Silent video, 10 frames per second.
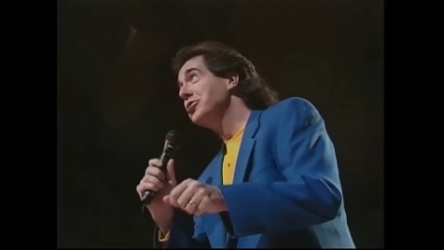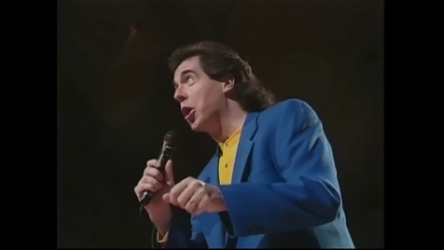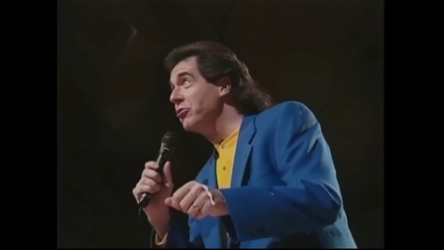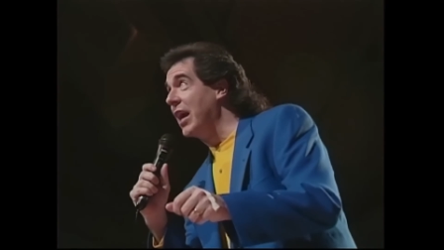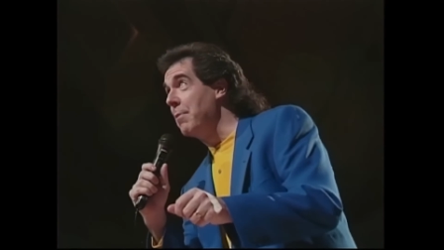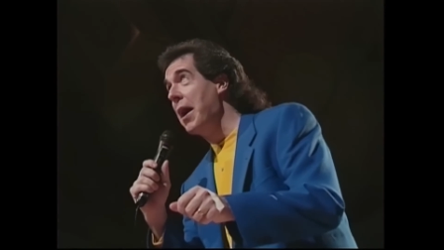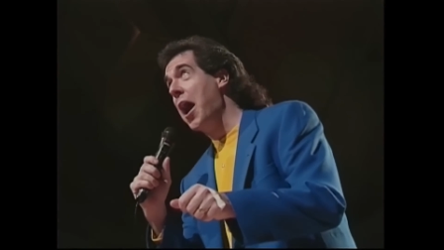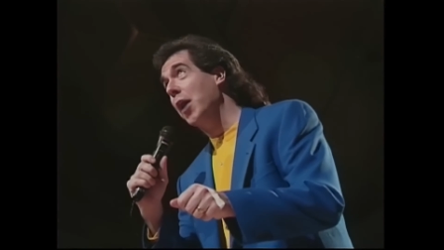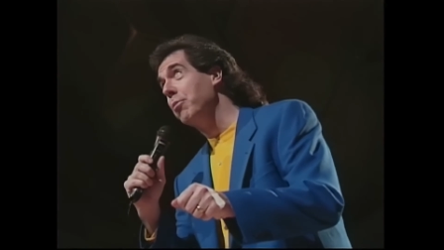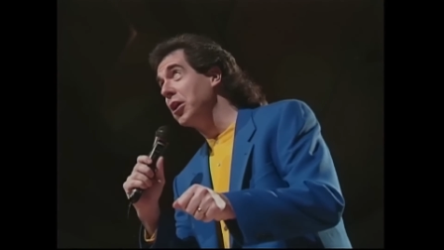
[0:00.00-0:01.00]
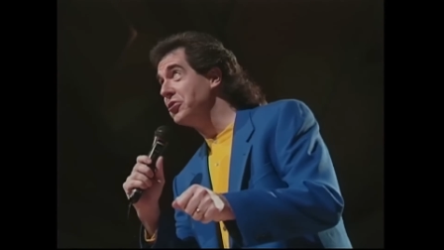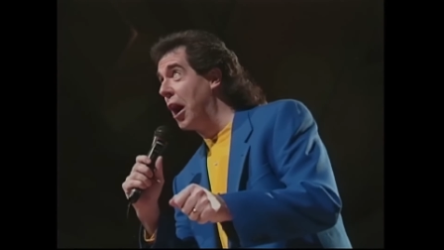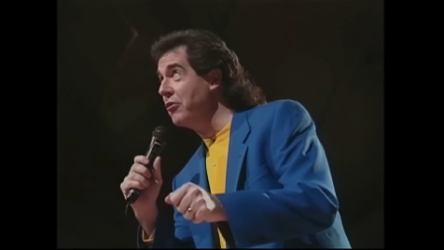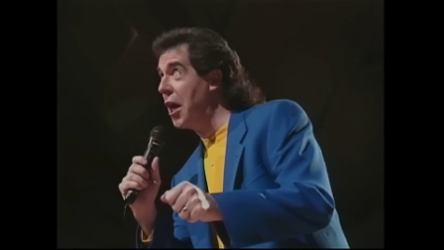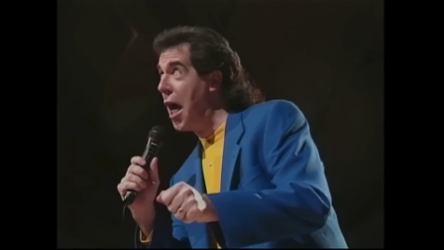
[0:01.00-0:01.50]
Don't take my hairbrush
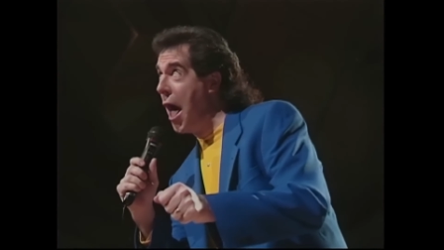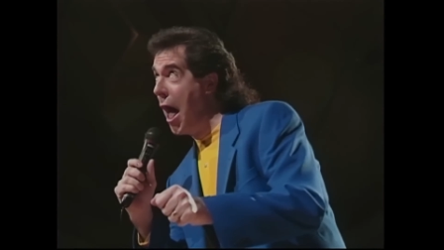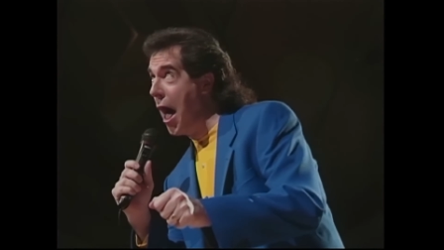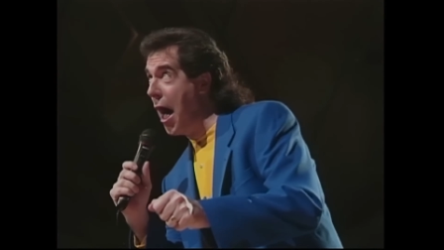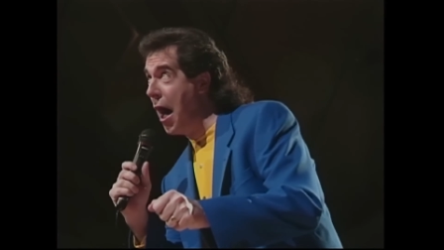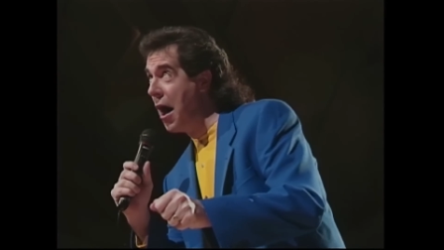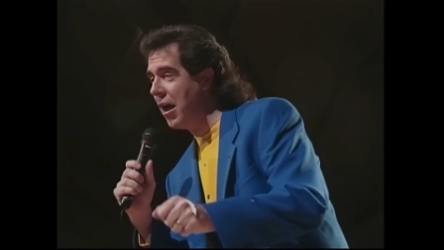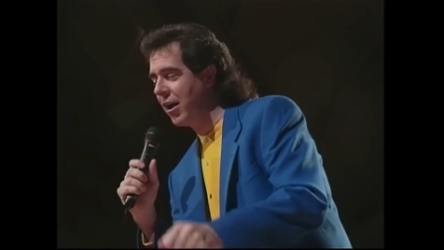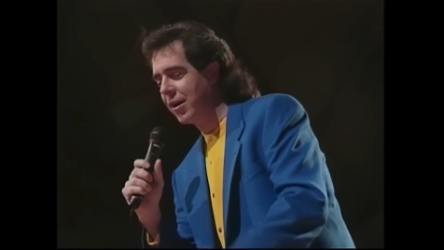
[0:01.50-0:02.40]
down the hill.